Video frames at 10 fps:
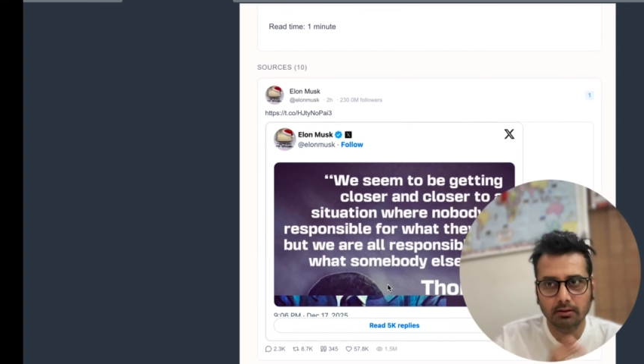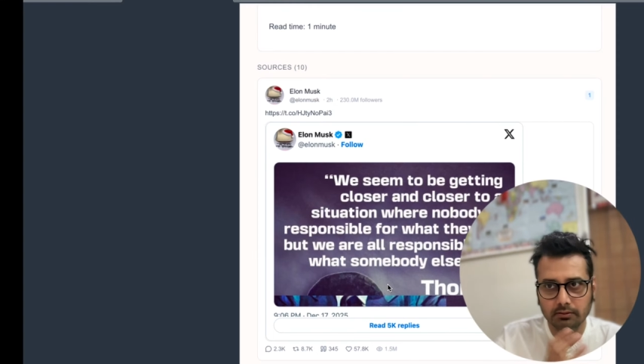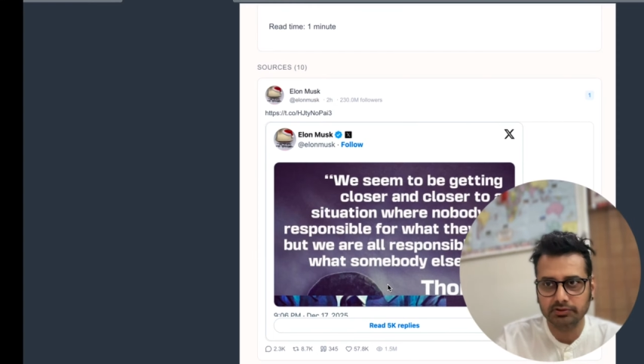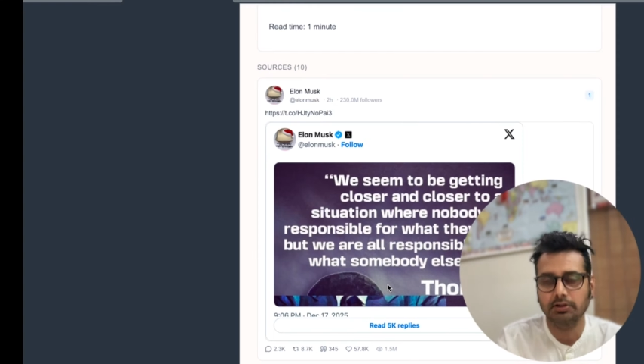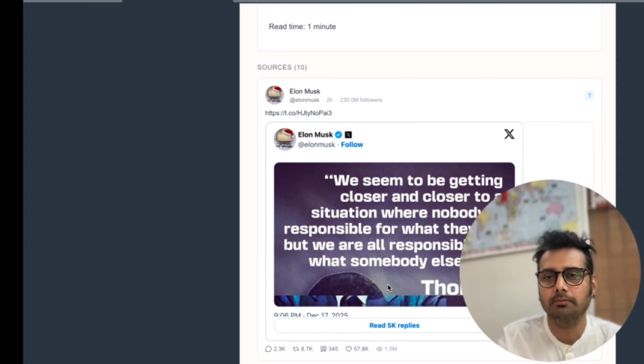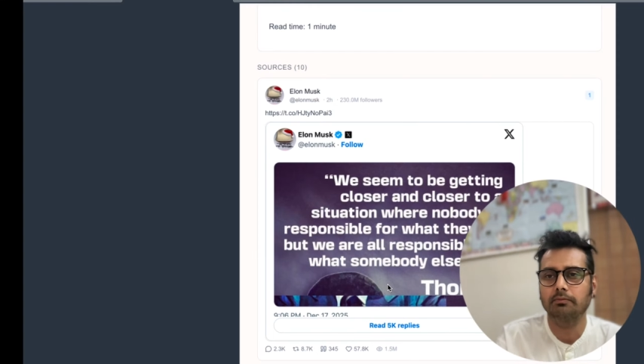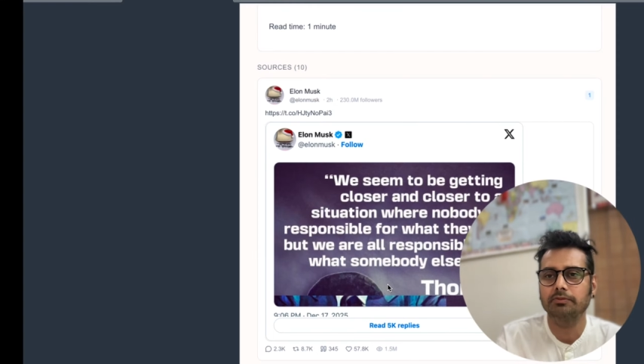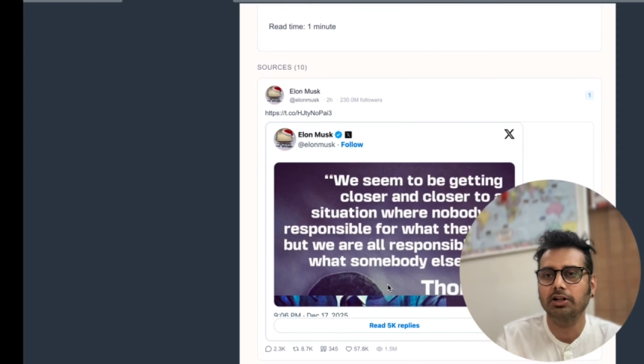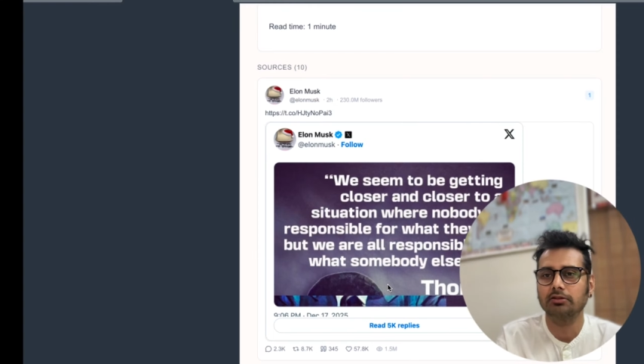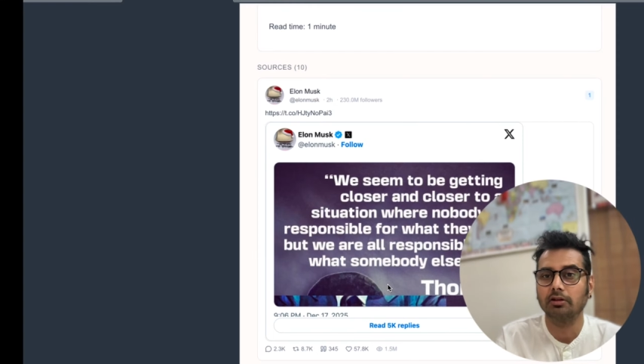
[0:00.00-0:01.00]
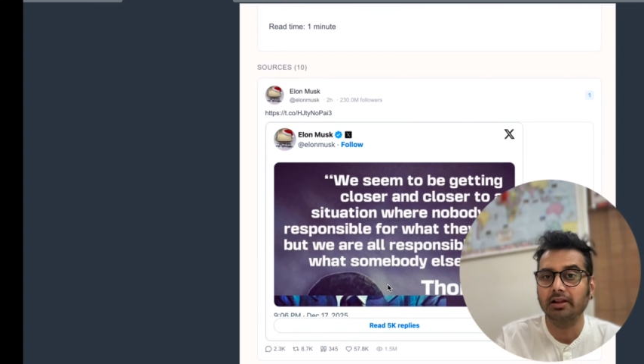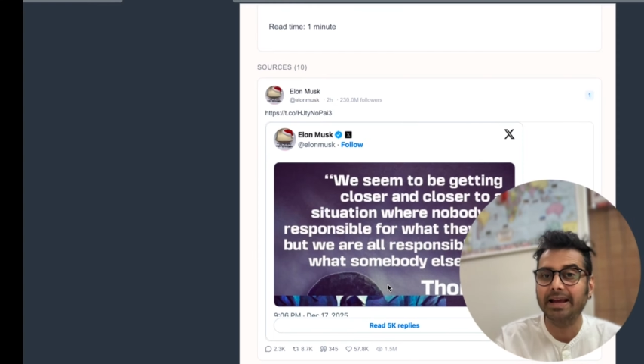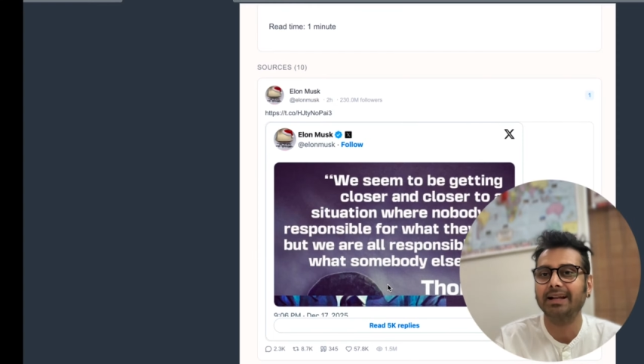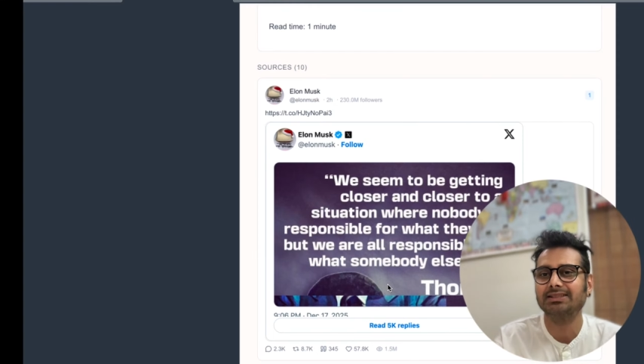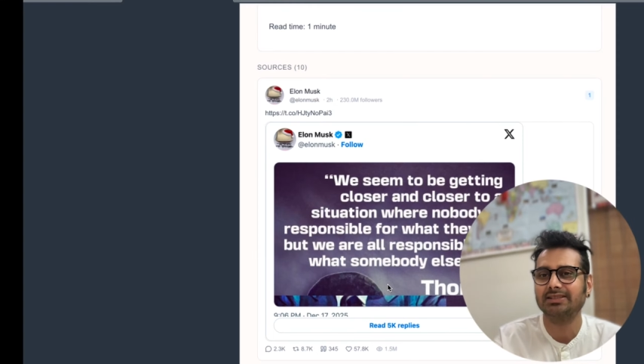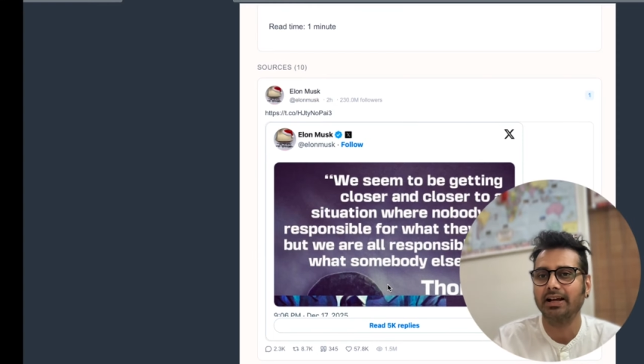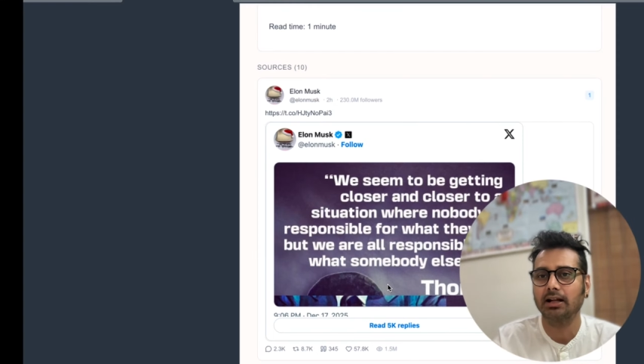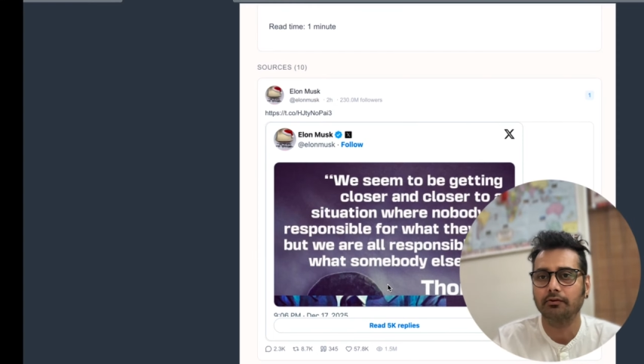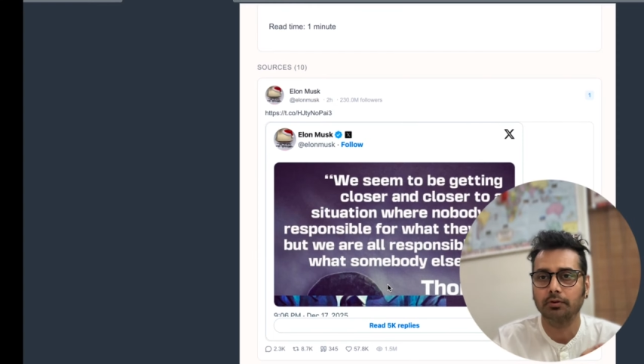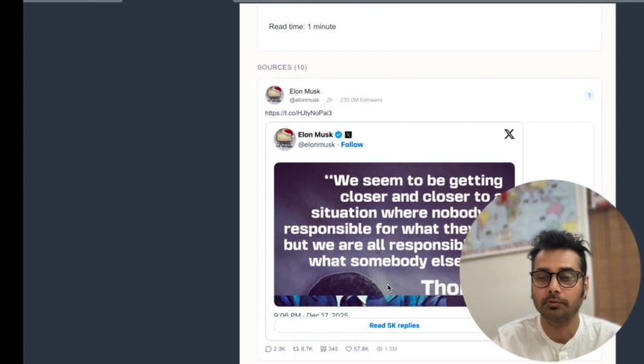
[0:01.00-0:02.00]
some, the latest data
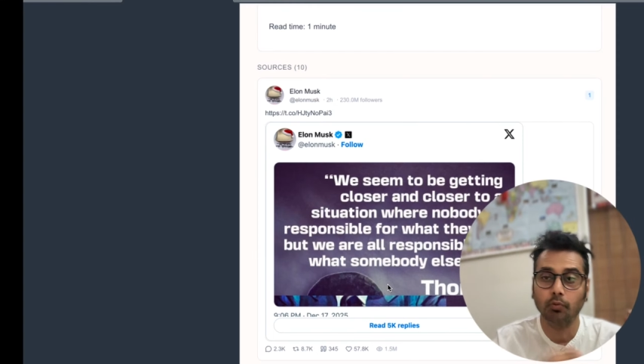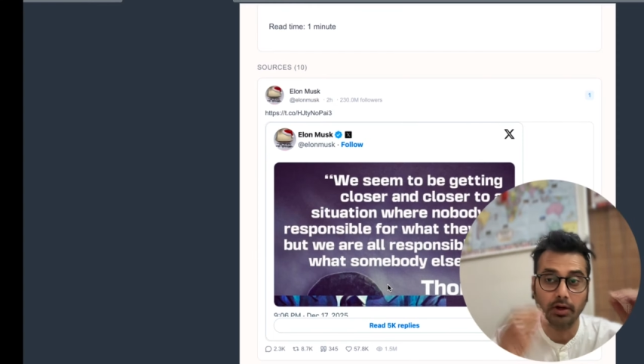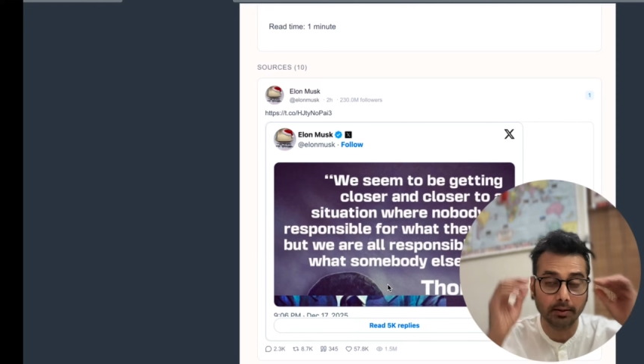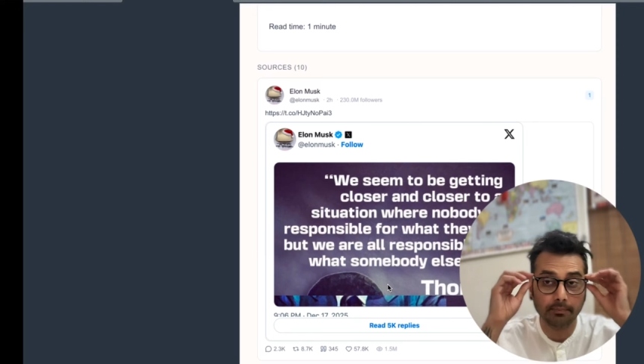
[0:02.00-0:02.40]
from the web.